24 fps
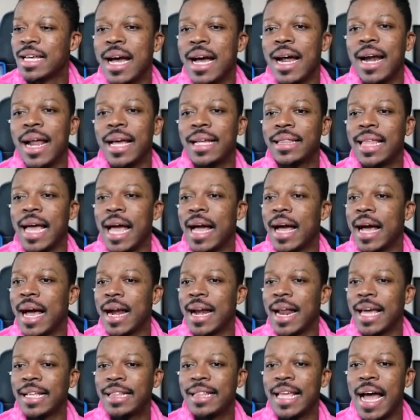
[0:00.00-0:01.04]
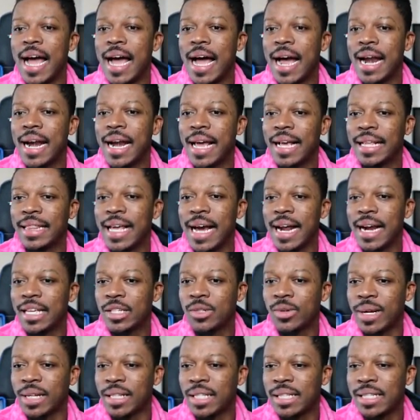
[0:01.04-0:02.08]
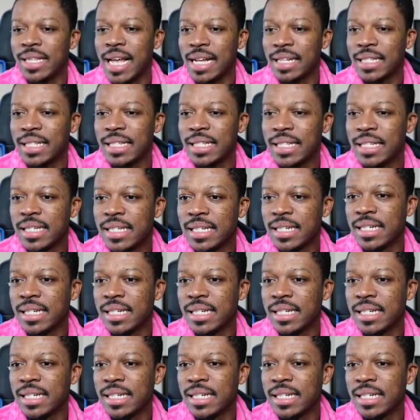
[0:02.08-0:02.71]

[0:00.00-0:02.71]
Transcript: I like that. I like that. I like that. Let's look at the stats.